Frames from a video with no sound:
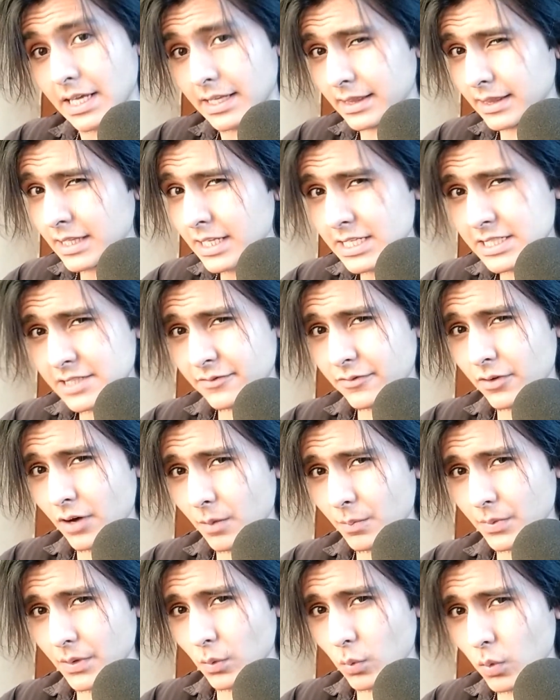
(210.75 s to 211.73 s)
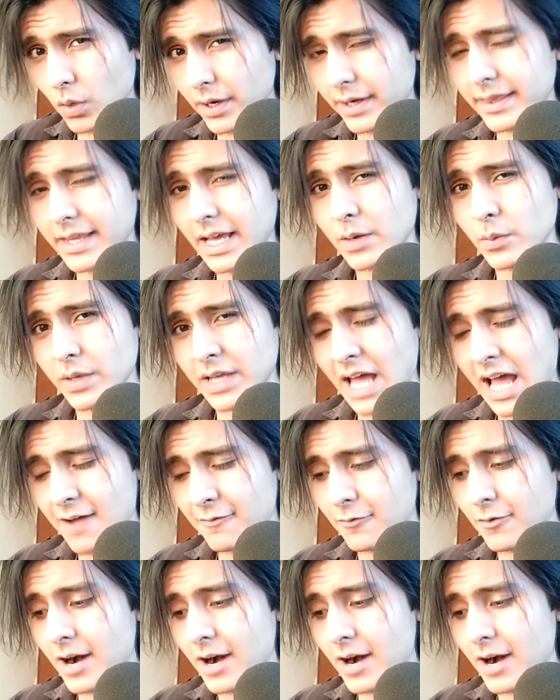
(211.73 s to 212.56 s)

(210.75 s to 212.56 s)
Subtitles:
at least from the word that we have